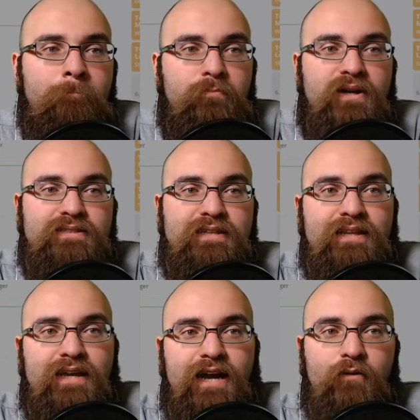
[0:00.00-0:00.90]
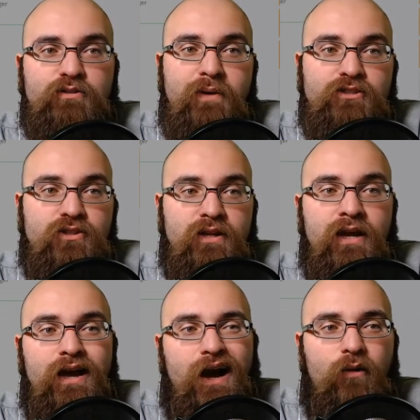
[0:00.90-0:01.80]
Because again, like I was mentioning,
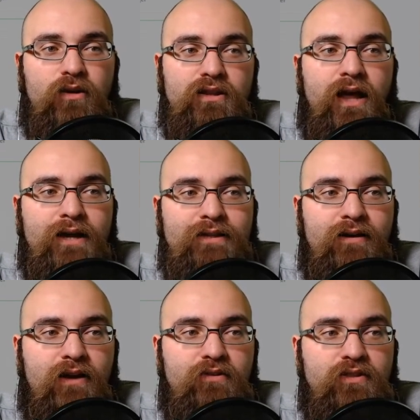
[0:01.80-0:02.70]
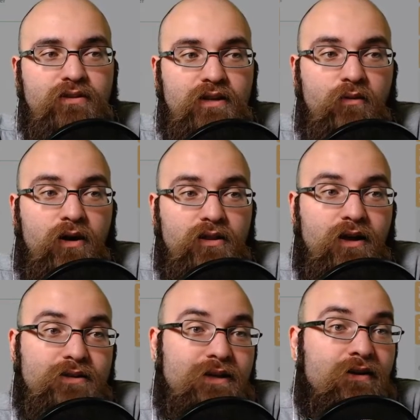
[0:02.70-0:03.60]
I want to lock down everything that I want to
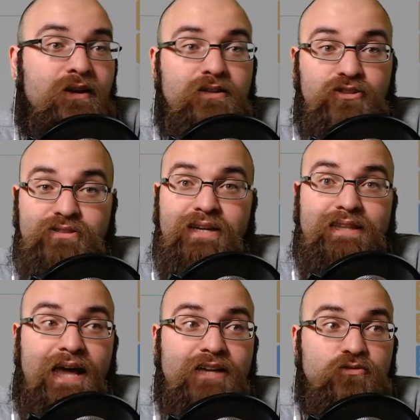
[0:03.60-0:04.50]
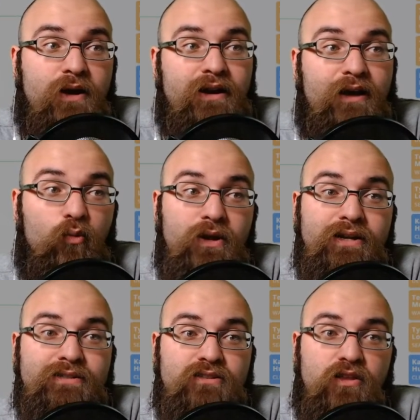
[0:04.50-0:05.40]
lock down. Just like last round, I
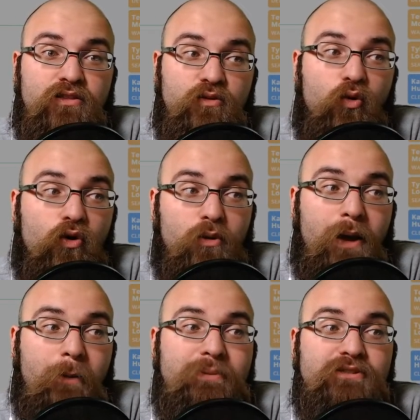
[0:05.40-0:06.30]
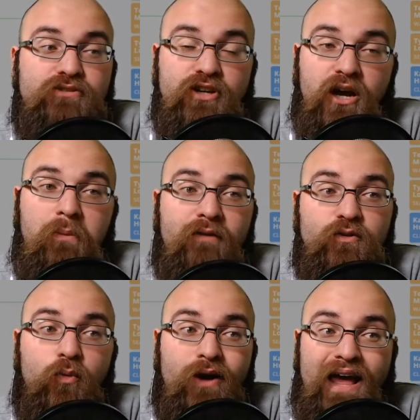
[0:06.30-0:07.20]
witnessed the quarterback position come off the
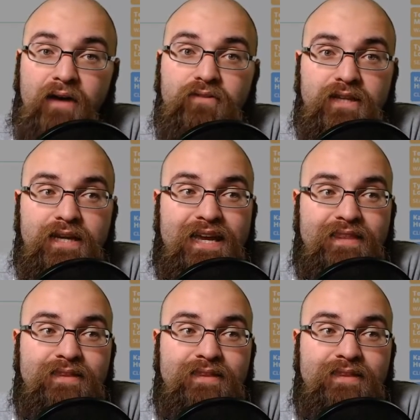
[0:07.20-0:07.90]
board heavily in